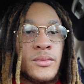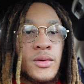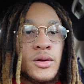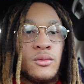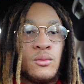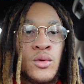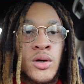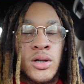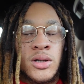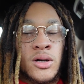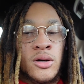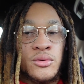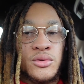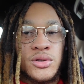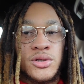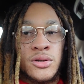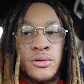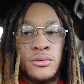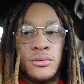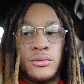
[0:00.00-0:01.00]
one of those
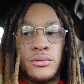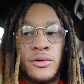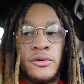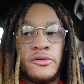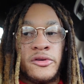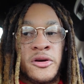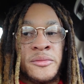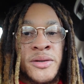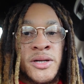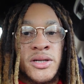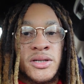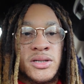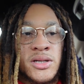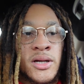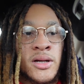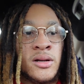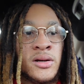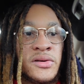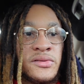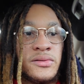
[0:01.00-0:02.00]
two, you feel me,
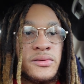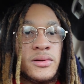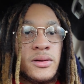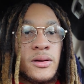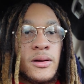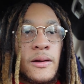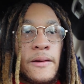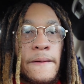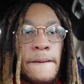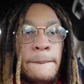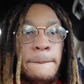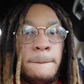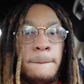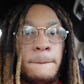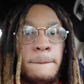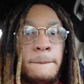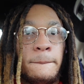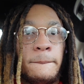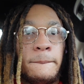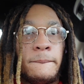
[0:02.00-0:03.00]
instead of,
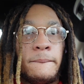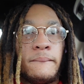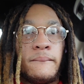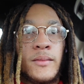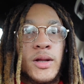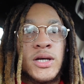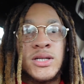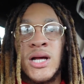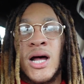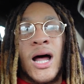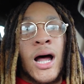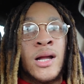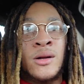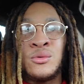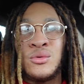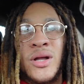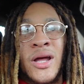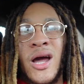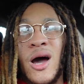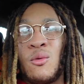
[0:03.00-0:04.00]
because I
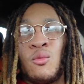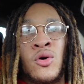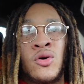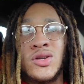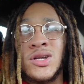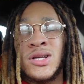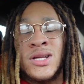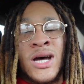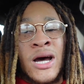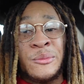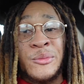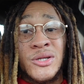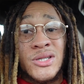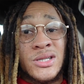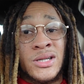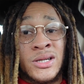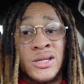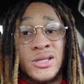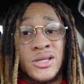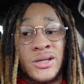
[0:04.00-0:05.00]
don't think I want the diamond
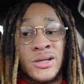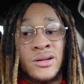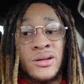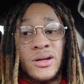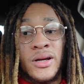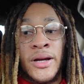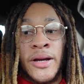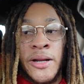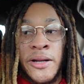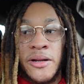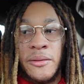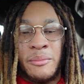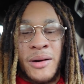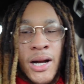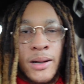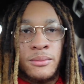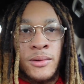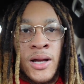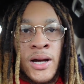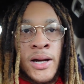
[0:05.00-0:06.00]
stitching, and the
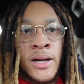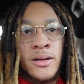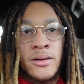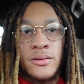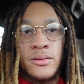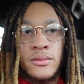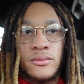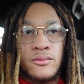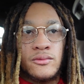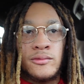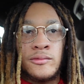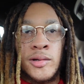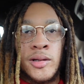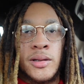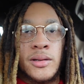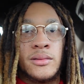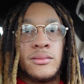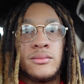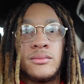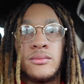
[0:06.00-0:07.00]
pipeline, it
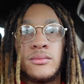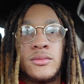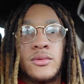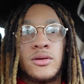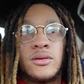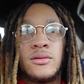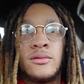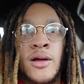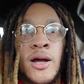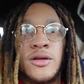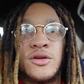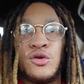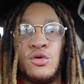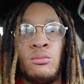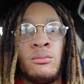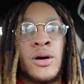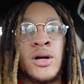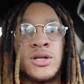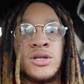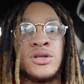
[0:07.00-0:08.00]
really not too
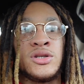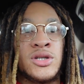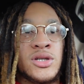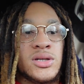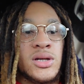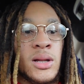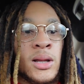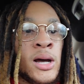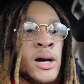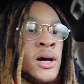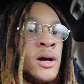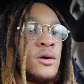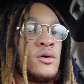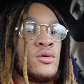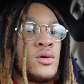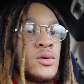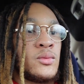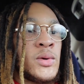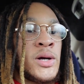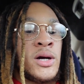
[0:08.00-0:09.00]
much. It's just a line
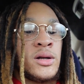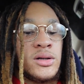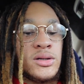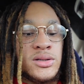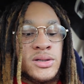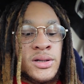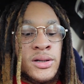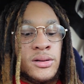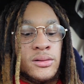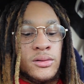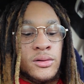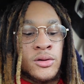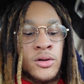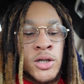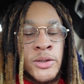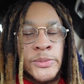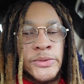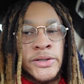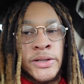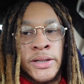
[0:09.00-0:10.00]
going around the seat, you know
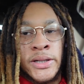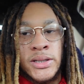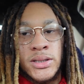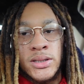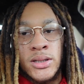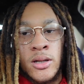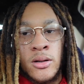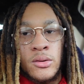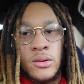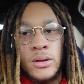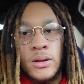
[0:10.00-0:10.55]
what I'm saying? So